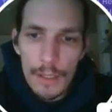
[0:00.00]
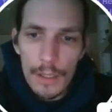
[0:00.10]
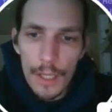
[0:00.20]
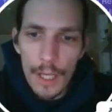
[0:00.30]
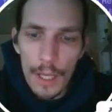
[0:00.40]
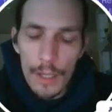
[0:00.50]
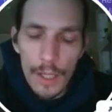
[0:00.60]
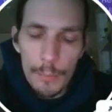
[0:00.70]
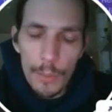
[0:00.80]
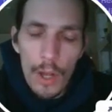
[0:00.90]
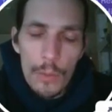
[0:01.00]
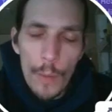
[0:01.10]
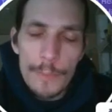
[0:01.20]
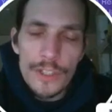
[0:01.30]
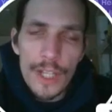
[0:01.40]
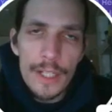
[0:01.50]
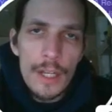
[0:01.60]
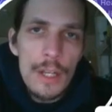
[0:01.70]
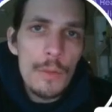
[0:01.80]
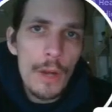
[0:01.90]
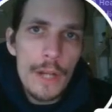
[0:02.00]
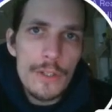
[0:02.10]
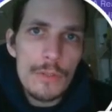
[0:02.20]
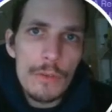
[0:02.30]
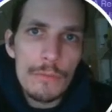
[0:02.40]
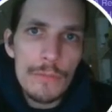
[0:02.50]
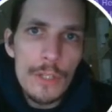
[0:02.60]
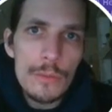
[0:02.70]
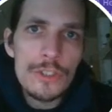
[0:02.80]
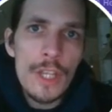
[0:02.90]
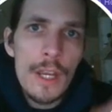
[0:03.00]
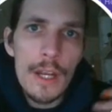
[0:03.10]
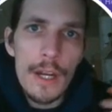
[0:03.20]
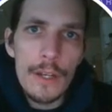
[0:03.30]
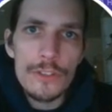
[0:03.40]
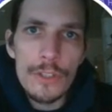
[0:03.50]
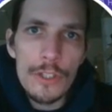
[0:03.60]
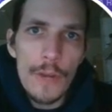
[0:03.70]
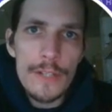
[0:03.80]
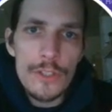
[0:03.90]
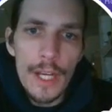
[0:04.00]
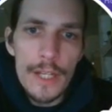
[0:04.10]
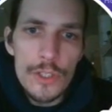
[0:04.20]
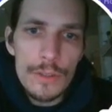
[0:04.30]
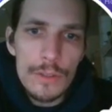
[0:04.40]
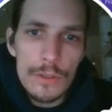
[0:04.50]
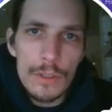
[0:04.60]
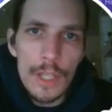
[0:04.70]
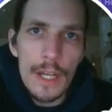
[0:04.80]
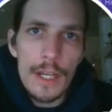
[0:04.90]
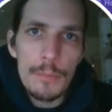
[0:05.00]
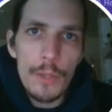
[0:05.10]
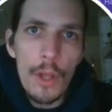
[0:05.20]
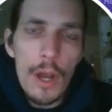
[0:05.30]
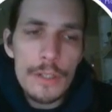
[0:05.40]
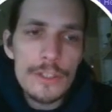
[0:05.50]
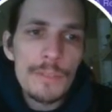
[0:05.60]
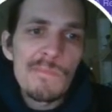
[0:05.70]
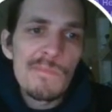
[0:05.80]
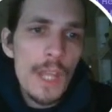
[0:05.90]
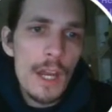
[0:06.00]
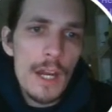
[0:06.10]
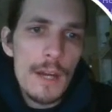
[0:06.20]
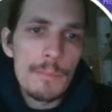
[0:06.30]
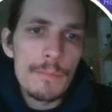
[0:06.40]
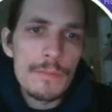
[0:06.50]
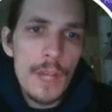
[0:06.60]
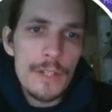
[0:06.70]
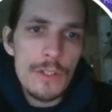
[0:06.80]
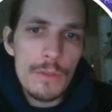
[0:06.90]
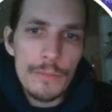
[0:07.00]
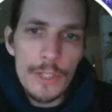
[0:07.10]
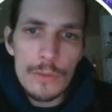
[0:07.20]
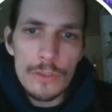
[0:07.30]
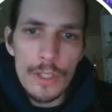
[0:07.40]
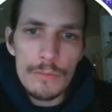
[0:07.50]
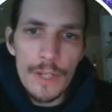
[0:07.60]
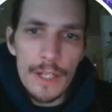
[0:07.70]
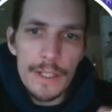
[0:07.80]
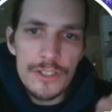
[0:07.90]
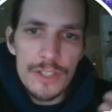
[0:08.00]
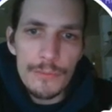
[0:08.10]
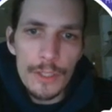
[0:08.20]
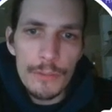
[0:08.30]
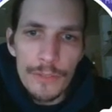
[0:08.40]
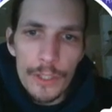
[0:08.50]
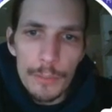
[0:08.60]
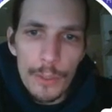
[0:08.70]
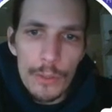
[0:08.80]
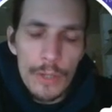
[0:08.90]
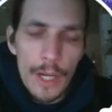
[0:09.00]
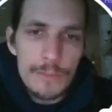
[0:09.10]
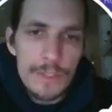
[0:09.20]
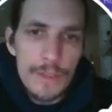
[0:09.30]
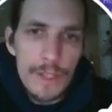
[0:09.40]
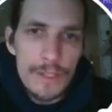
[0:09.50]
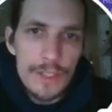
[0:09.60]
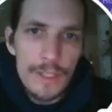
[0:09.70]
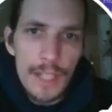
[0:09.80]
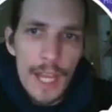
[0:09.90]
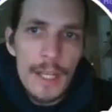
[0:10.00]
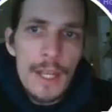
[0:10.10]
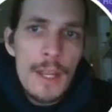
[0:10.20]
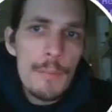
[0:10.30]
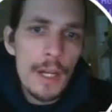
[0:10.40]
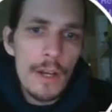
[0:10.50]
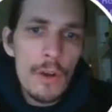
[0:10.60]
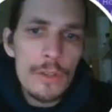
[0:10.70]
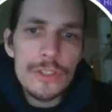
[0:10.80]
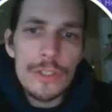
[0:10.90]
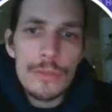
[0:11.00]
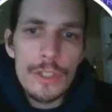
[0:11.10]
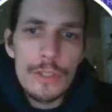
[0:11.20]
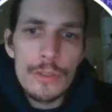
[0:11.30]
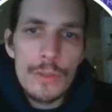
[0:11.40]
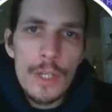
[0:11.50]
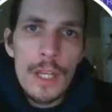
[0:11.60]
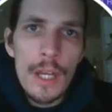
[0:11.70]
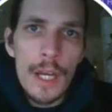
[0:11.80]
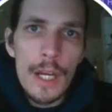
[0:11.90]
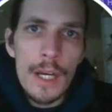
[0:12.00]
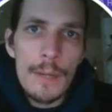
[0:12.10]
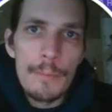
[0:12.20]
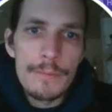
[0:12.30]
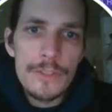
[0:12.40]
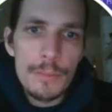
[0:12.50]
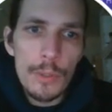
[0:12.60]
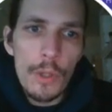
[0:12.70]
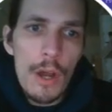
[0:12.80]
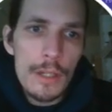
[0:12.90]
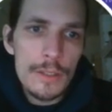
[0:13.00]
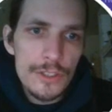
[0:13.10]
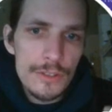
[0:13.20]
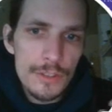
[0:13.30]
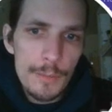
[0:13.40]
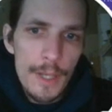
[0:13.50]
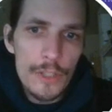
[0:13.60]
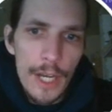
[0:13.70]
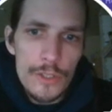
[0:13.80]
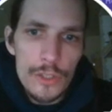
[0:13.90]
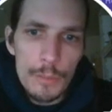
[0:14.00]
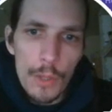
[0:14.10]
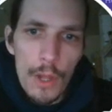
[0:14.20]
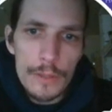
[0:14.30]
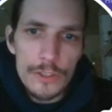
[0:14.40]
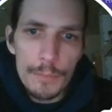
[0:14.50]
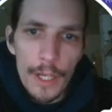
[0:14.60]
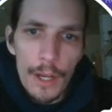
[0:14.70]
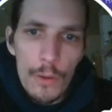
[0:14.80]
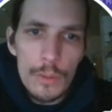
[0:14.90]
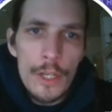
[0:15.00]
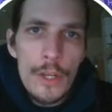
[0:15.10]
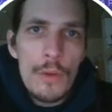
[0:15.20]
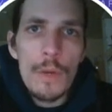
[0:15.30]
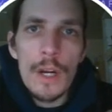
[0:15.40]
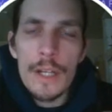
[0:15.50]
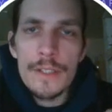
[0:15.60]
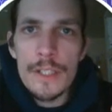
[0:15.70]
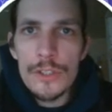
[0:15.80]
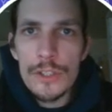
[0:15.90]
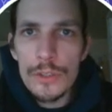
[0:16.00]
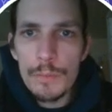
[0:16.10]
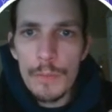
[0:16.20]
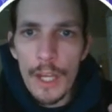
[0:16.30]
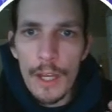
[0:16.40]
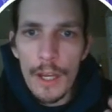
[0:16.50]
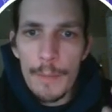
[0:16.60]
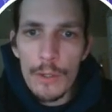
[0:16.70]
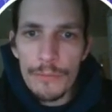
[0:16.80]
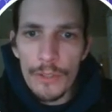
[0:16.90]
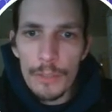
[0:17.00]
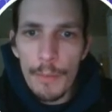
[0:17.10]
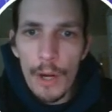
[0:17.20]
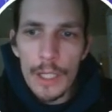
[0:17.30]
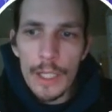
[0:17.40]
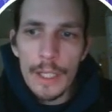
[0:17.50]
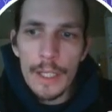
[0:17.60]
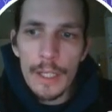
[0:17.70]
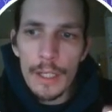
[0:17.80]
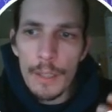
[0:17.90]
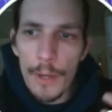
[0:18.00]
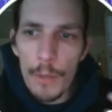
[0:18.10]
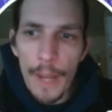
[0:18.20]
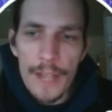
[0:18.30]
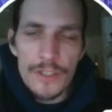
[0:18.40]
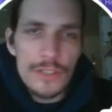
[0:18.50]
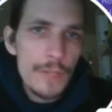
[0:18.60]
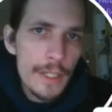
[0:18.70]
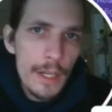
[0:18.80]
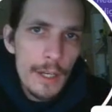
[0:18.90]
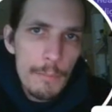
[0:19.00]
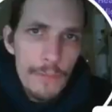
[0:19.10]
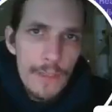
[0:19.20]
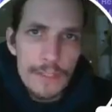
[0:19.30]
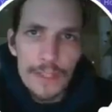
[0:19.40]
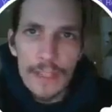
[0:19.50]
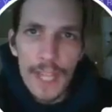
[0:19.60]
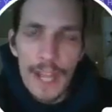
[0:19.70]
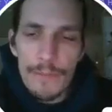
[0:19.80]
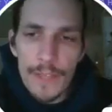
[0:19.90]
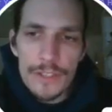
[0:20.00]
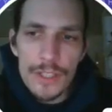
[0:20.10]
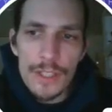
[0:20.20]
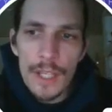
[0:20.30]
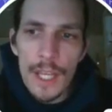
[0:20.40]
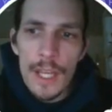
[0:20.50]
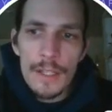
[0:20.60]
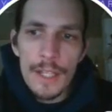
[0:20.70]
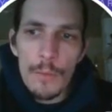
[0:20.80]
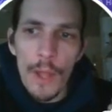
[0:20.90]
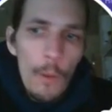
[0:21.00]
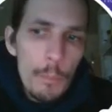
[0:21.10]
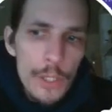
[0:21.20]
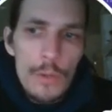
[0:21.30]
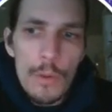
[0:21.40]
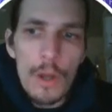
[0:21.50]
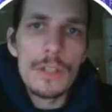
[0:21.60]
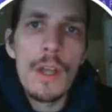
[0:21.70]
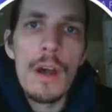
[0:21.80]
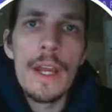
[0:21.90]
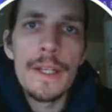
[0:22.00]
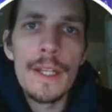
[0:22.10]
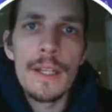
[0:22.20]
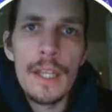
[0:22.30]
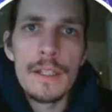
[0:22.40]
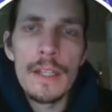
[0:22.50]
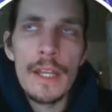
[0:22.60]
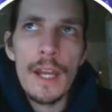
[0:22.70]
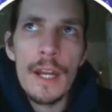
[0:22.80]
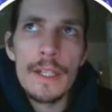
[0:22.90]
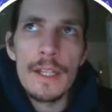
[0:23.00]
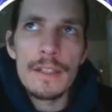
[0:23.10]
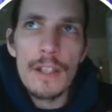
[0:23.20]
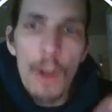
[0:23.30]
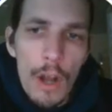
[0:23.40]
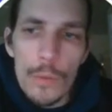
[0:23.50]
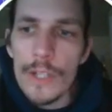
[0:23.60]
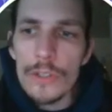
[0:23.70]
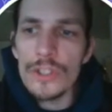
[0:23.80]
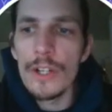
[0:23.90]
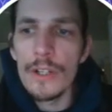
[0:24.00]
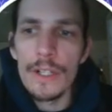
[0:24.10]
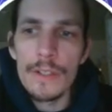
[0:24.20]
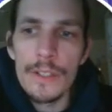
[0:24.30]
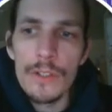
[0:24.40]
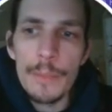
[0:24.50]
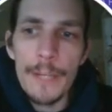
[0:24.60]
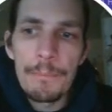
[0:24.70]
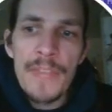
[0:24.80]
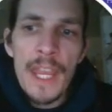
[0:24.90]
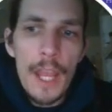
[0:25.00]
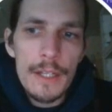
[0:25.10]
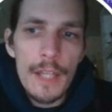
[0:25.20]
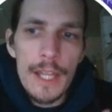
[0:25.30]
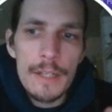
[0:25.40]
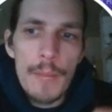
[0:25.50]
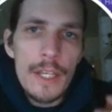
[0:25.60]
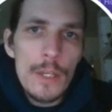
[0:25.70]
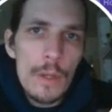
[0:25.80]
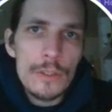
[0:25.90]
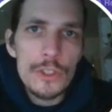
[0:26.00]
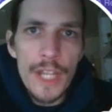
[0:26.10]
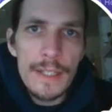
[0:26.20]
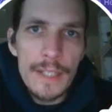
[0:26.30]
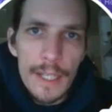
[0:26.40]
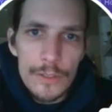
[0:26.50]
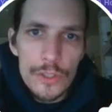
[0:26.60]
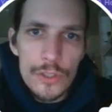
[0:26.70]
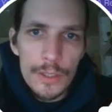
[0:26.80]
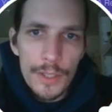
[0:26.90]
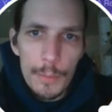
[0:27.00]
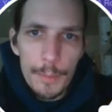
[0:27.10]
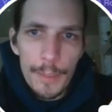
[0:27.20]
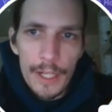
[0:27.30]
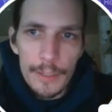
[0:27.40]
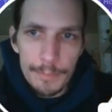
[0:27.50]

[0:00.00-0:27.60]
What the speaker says: a blog website where I do reviews, and I also do educational blogs. I do reviews on various different affiliate programs and things like that, but I also do some blogs, some educational blogs of my own, where I teach about affiliate marketing, about passive income, things like that, things that will help you online and kind of get the cogwheels turning a little bit and make you understand the industry a little bit better.